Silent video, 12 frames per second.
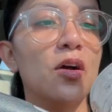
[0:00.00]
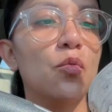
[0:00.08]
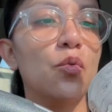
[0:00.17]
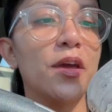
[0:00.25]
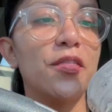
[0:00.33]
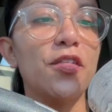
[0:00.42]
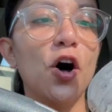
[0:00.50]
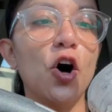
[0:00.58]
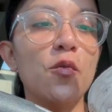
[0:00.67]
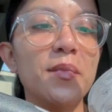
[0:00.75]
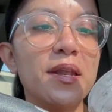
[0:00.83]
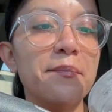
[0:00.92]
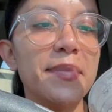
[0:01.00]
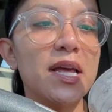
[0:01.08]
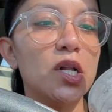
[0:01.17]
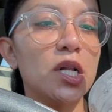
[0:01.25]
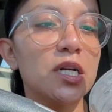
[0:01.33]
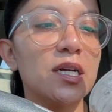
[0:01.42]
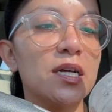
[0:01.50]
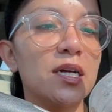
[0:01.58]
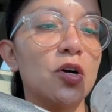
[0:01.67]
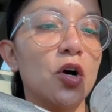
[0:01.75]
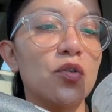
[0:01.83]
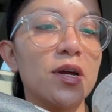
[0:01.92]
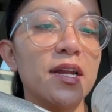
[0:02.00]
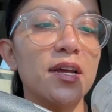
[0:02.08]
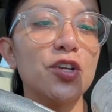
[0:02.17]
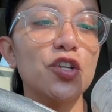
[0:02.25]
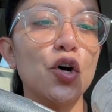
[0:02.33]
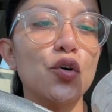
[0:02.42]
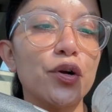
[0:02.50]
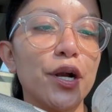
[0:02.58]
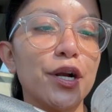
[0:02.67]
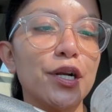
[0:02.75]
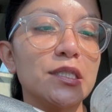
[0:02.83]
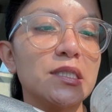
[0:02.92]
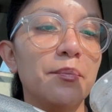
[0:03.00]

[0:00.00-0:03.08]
with almond milk, coconut yogurt,